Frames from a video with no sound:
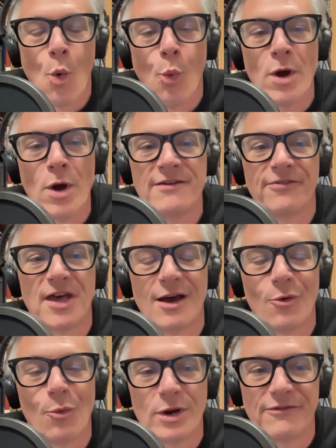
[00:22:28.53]
what if
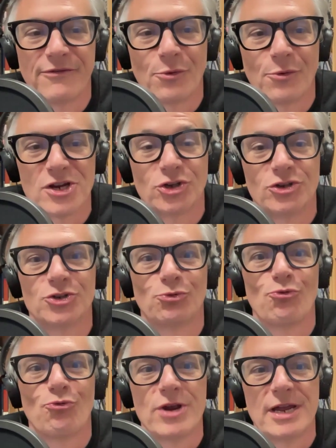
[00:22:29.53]
the Russians
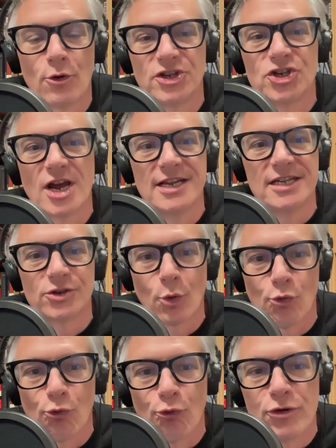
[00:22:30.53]
or the Chinese
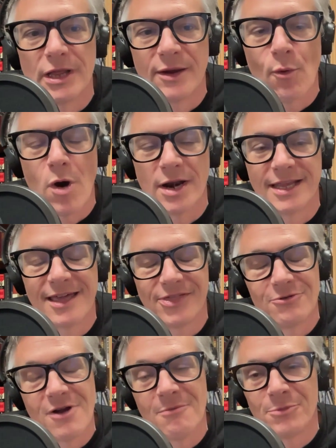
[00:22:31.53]
really wanted to get
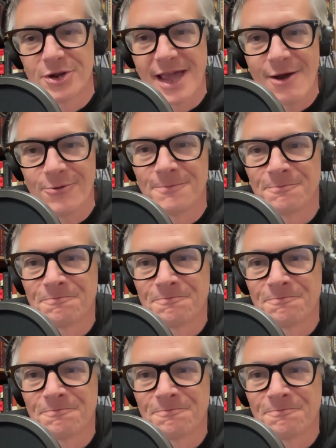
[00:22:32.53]
their number down?